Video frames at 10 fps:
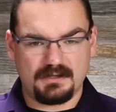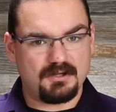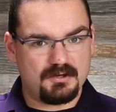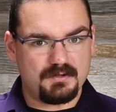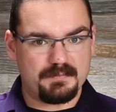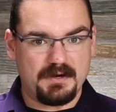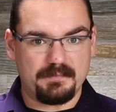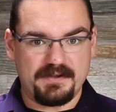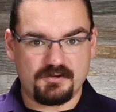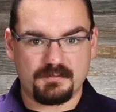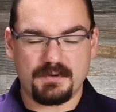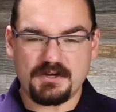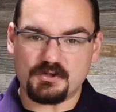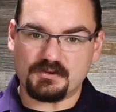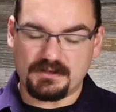along with a barometric
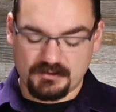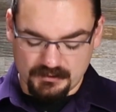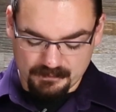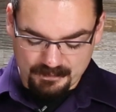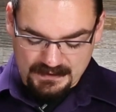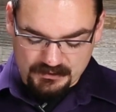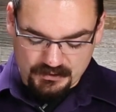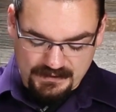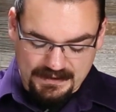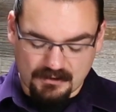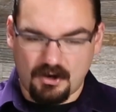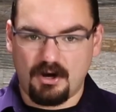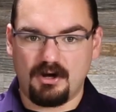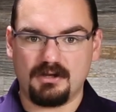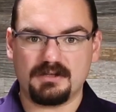pressure sensor. So you can get
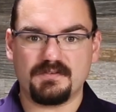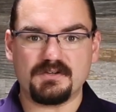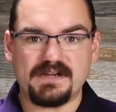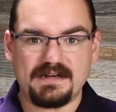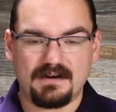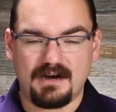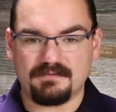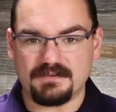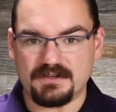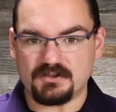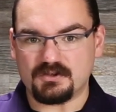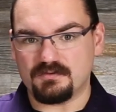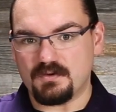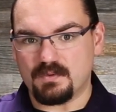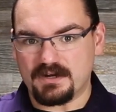all of your data off of this, so
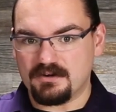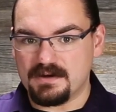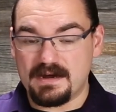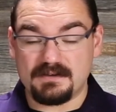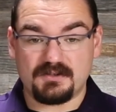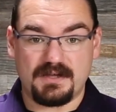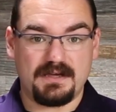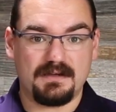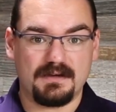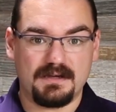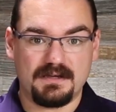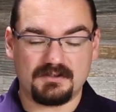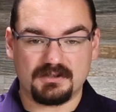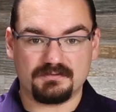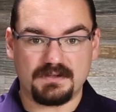if you want to create, say, a
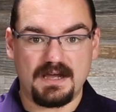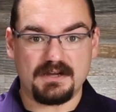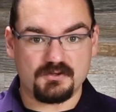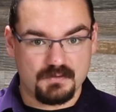self-flying